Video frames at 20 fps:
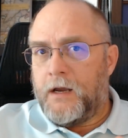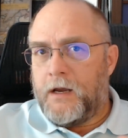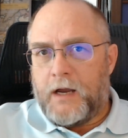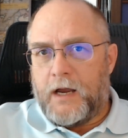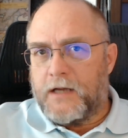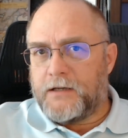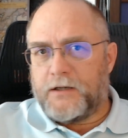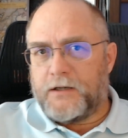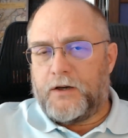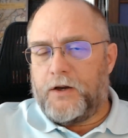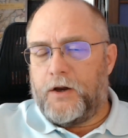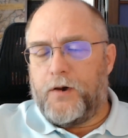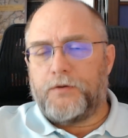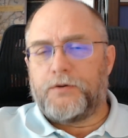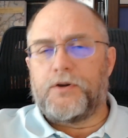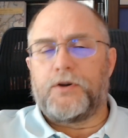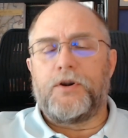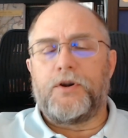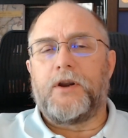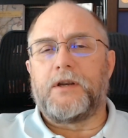As a
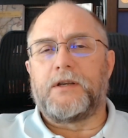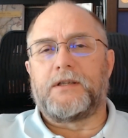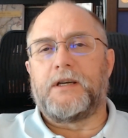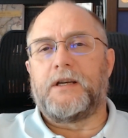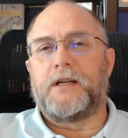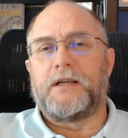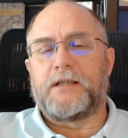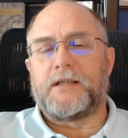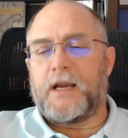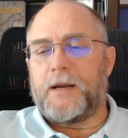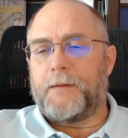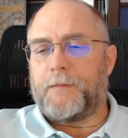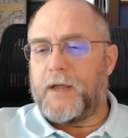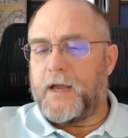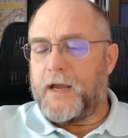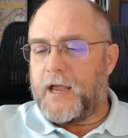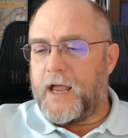user, you can see the same thing.